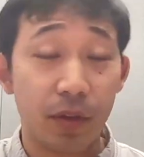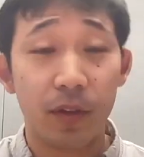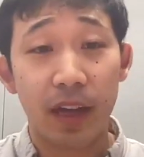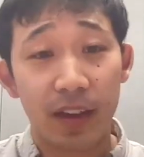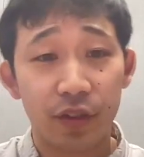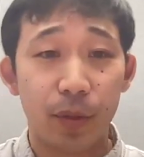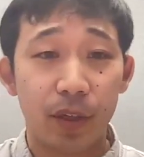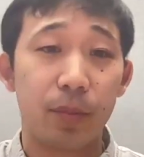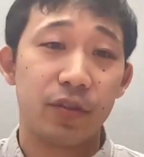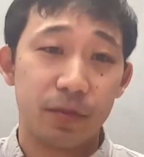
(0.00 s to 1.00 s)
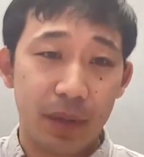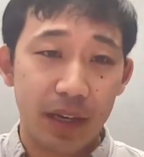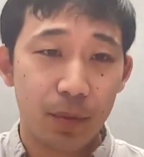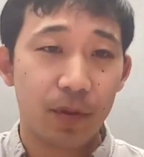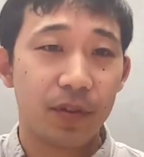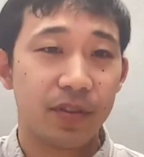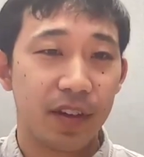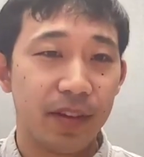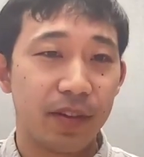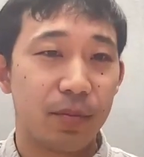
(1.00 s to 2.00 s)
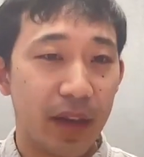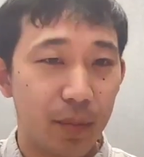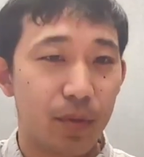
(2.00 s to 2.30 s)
actually been a bunch of papers on this meta